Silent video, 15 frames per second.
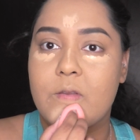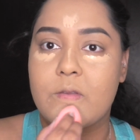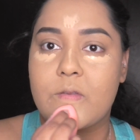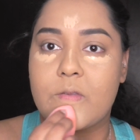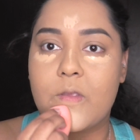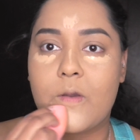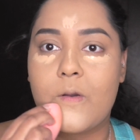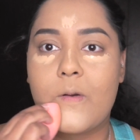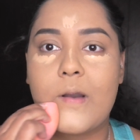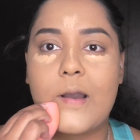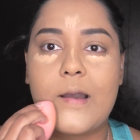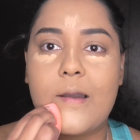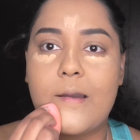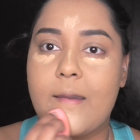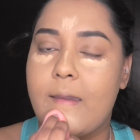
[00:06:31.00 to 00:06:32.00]
so
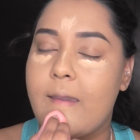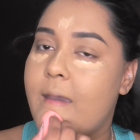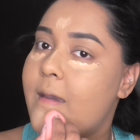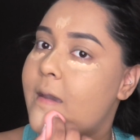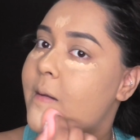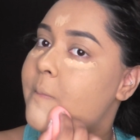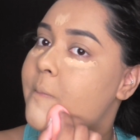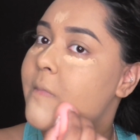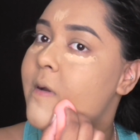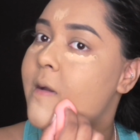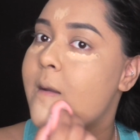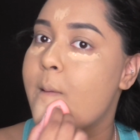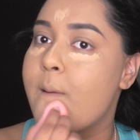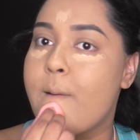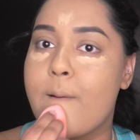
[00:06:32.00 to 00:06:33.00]
I am
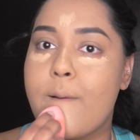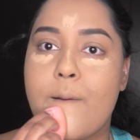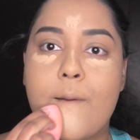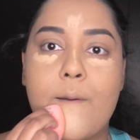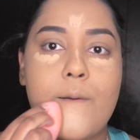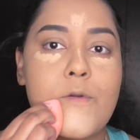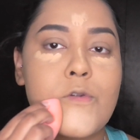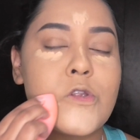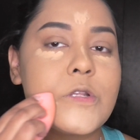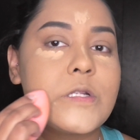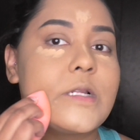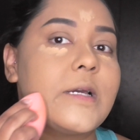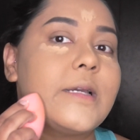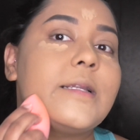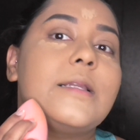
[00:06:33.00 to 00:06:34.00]
just
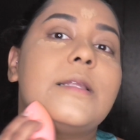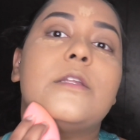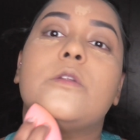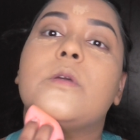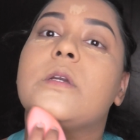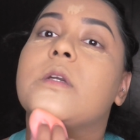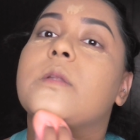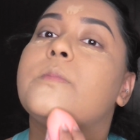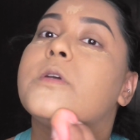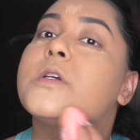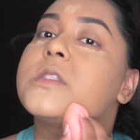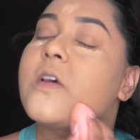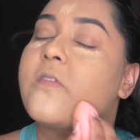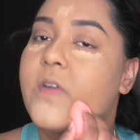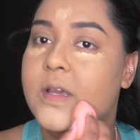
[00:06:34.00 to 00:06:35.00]
lightly doing it
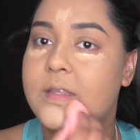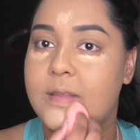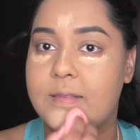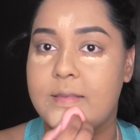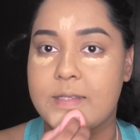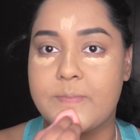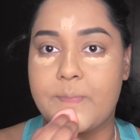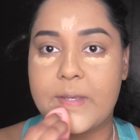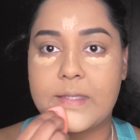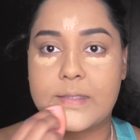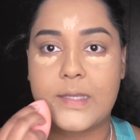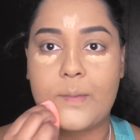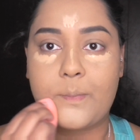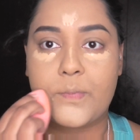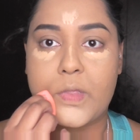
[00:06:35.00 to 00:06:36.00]
because I find that this picks
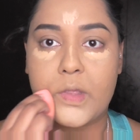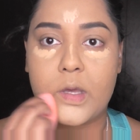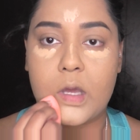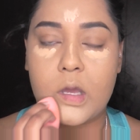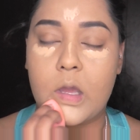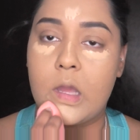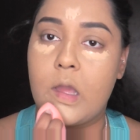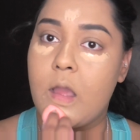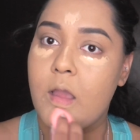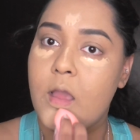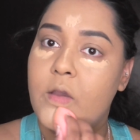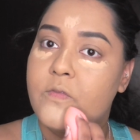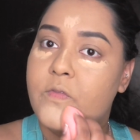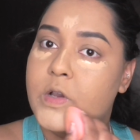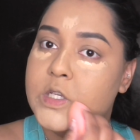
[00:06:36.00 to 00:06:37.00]
up the
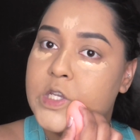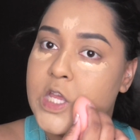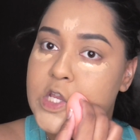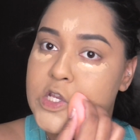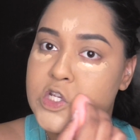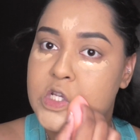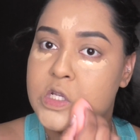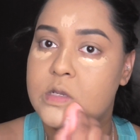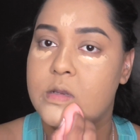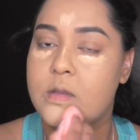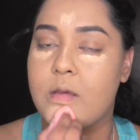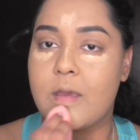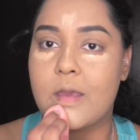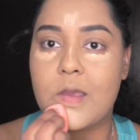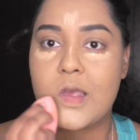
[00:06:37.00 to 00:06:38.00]

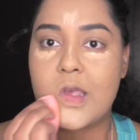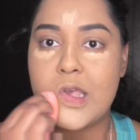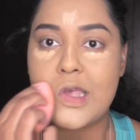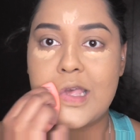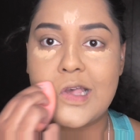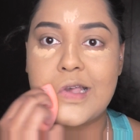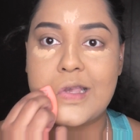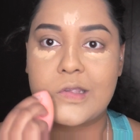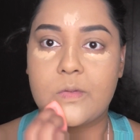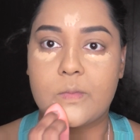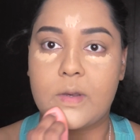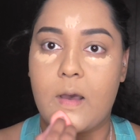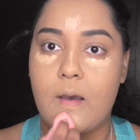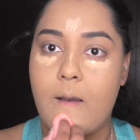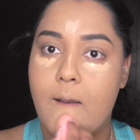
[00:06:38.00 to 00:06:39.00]
foundation as
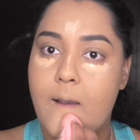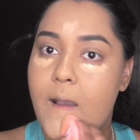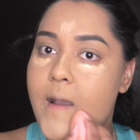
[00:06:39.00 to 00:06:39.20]
well.